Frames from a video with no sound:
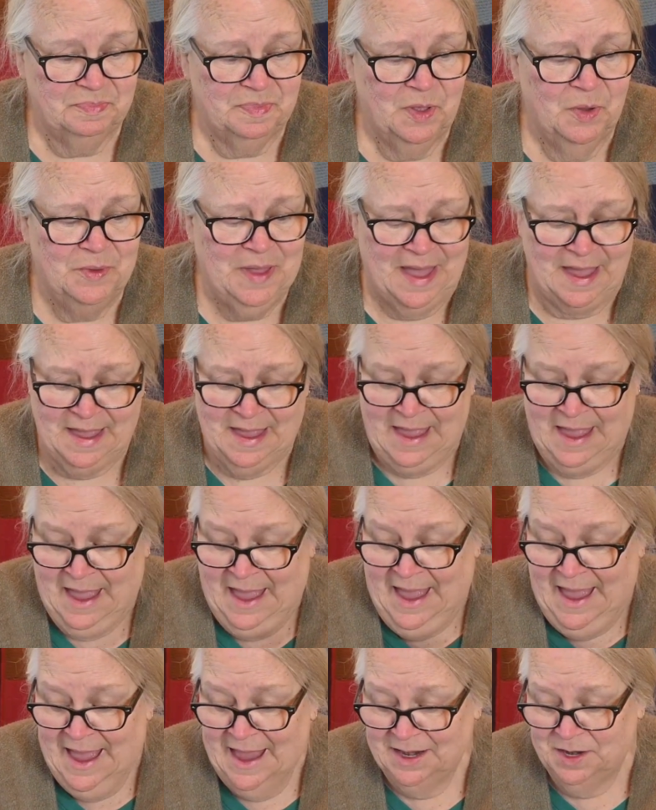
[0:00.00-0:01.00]
Okay.
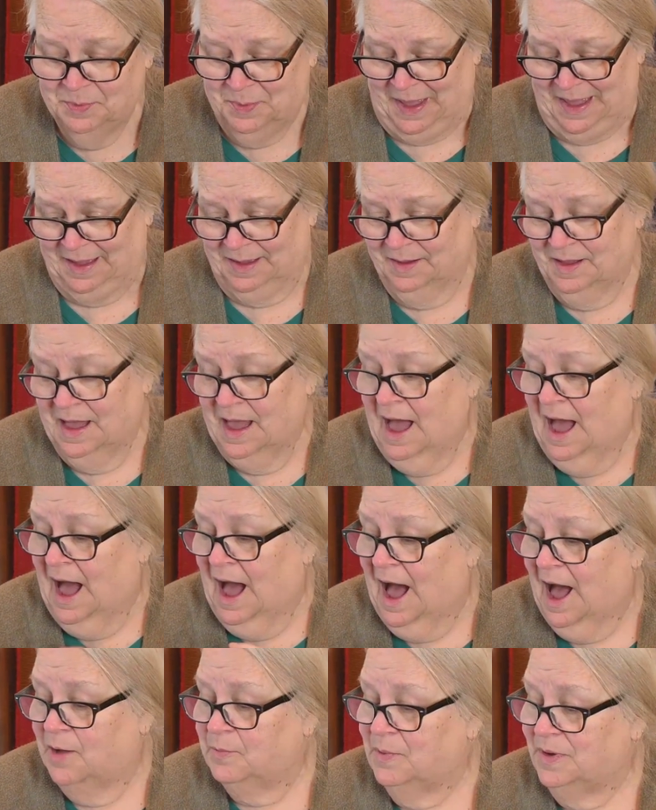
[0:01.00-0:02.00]
Anyway,
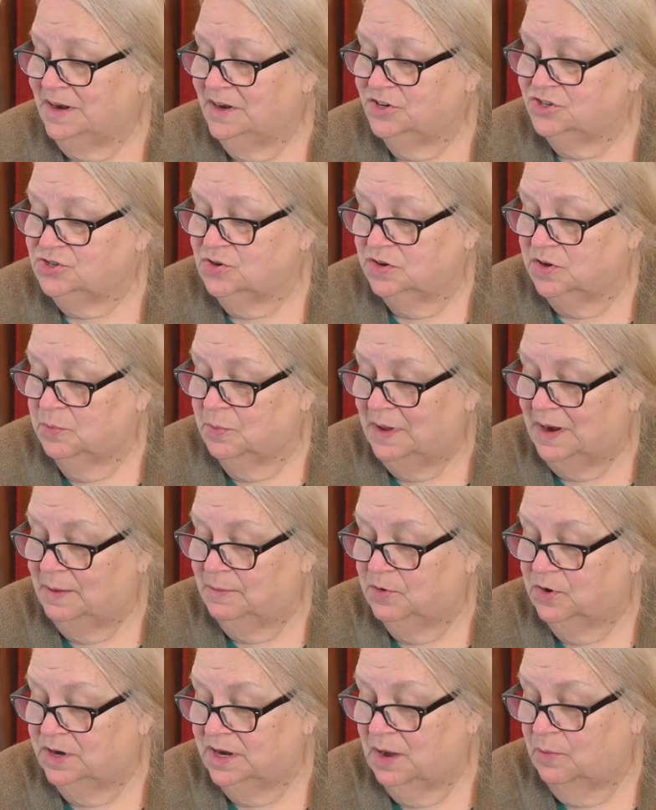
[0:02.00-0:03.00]
I want to show you what I'm
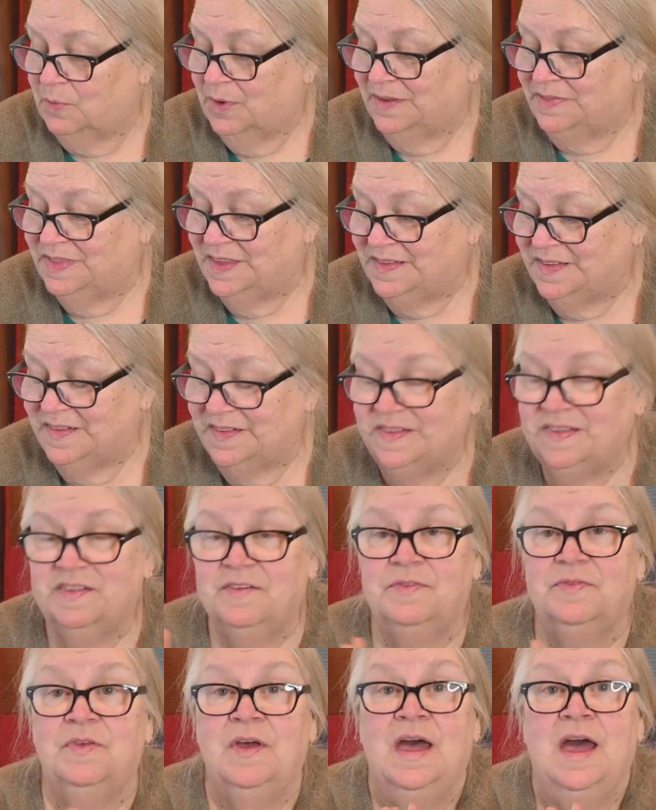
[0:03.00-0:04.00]
good at. This is
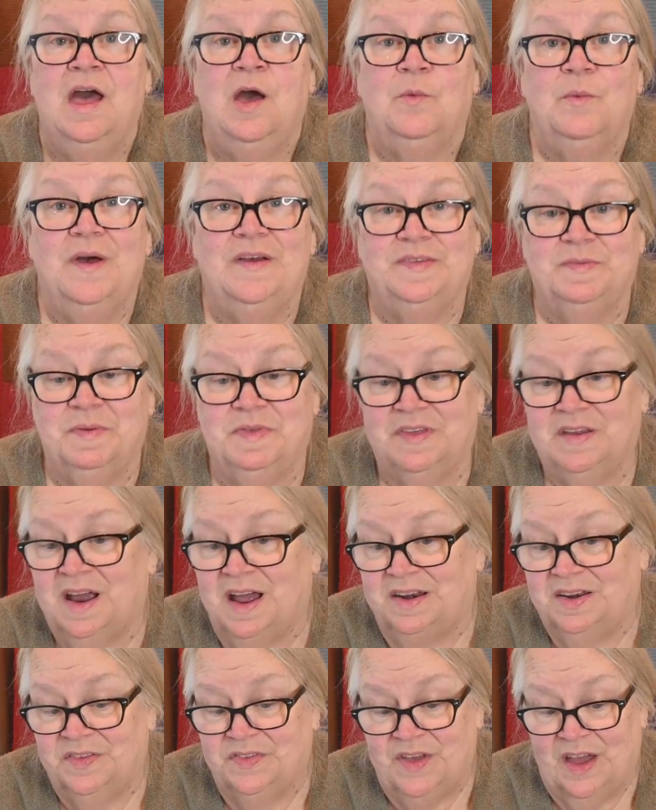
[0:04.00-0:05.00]
the recipe that
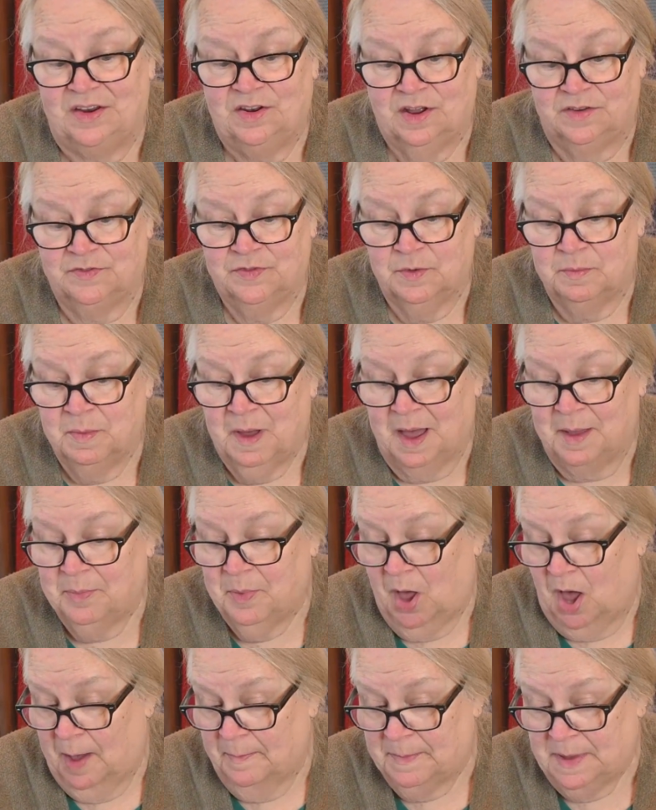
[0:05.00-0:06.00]
I decided on for my
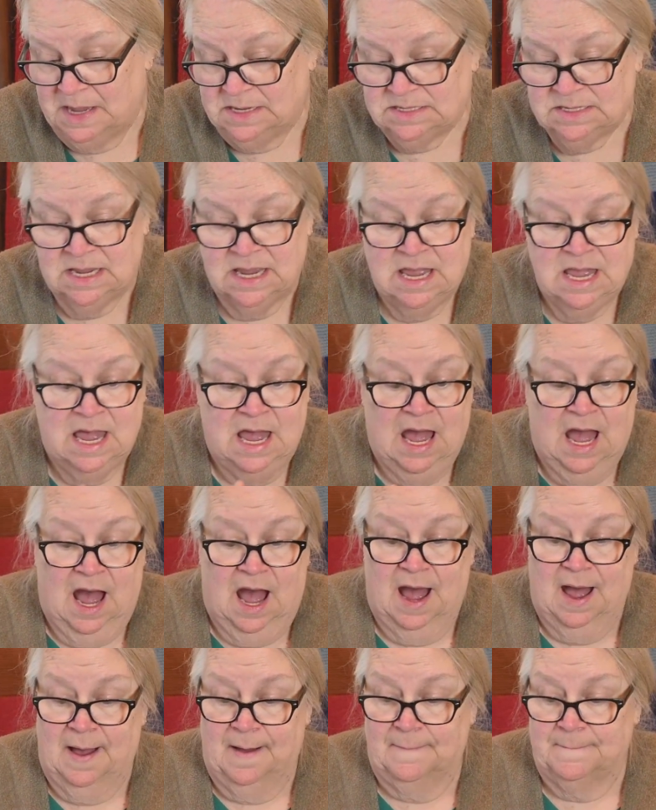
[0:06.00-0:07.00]
poppet,
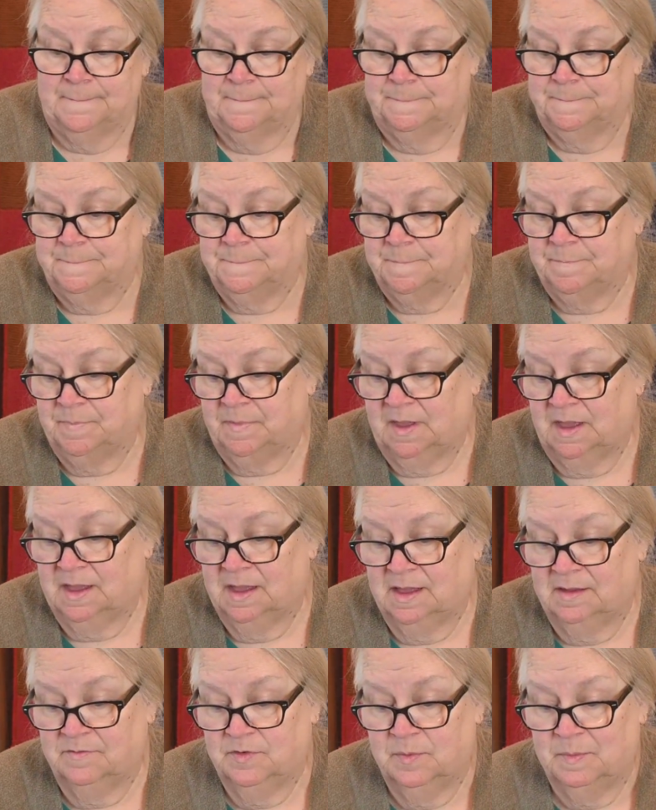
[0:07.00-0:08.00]

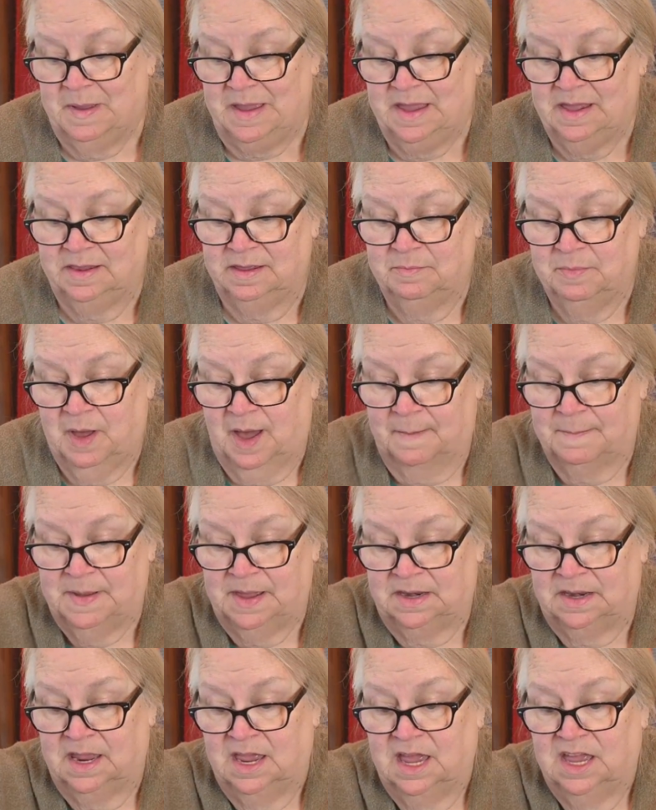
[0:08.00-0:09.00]
for my healing
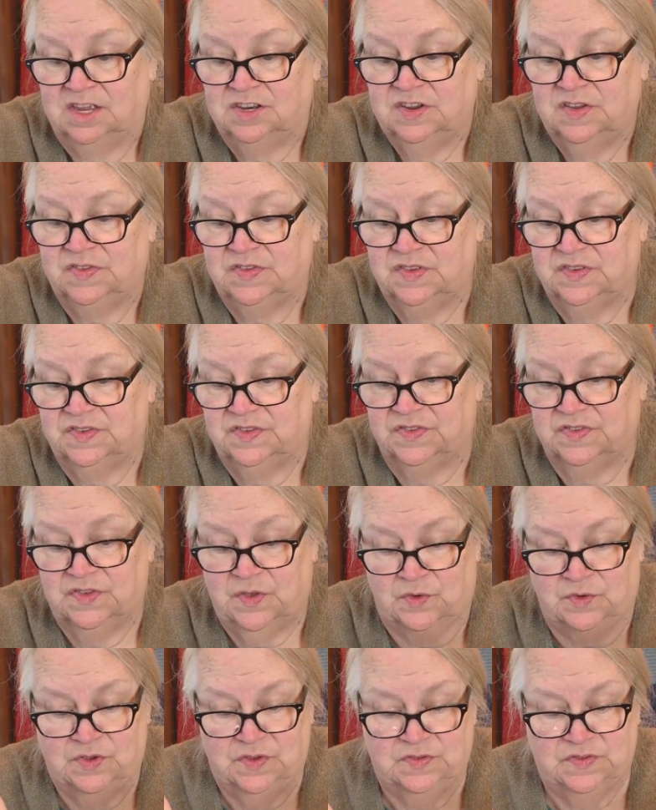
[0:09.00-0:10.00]
poppet, Just
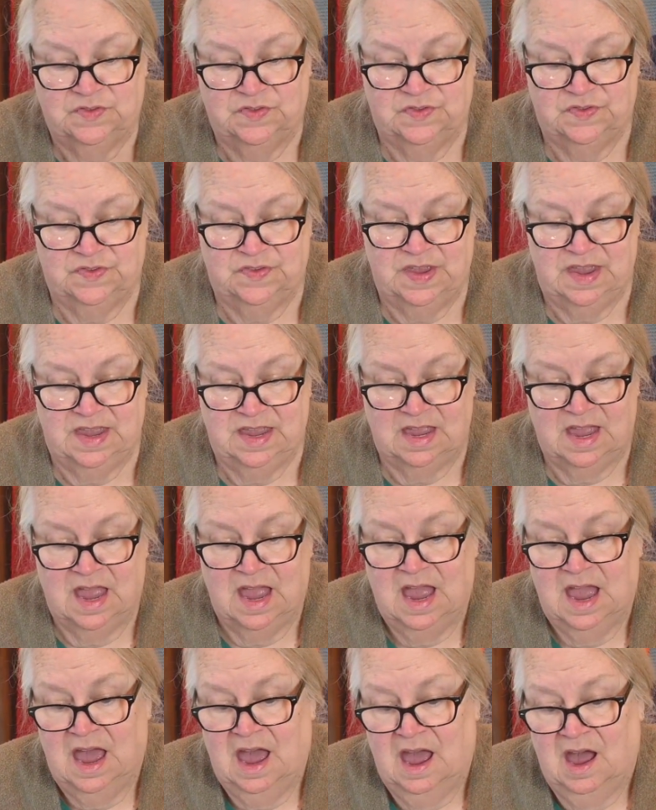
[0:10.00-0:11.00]
so see,
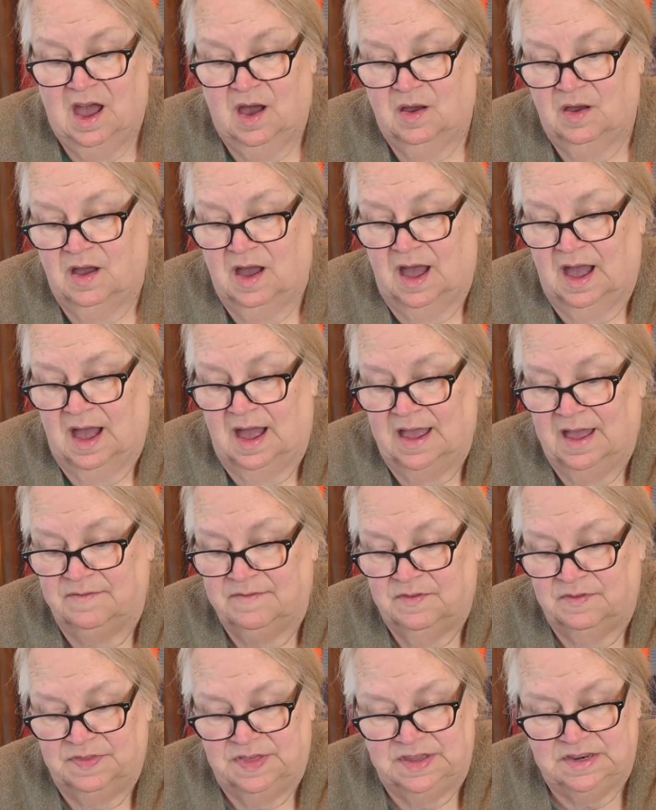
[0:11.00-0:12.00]
I have
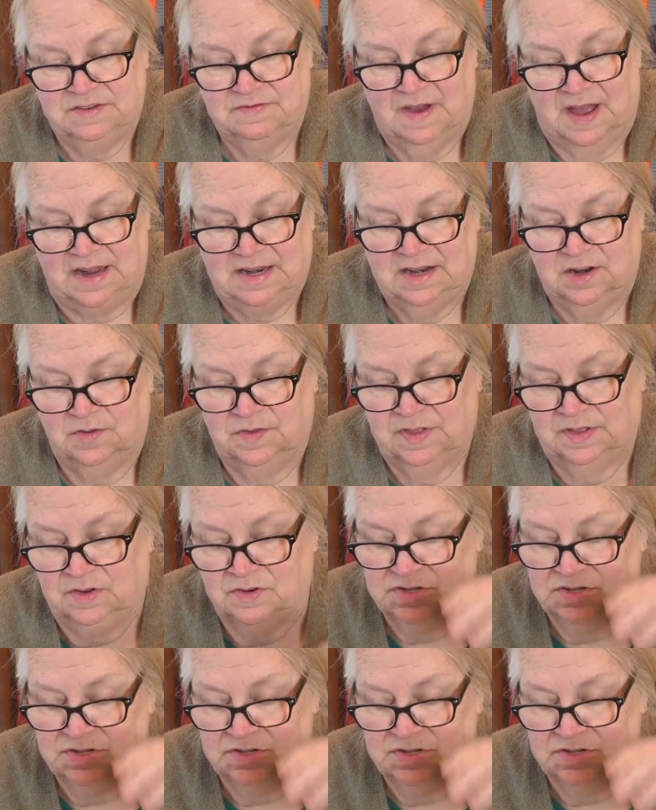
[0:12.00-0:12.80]
everything divided here in the little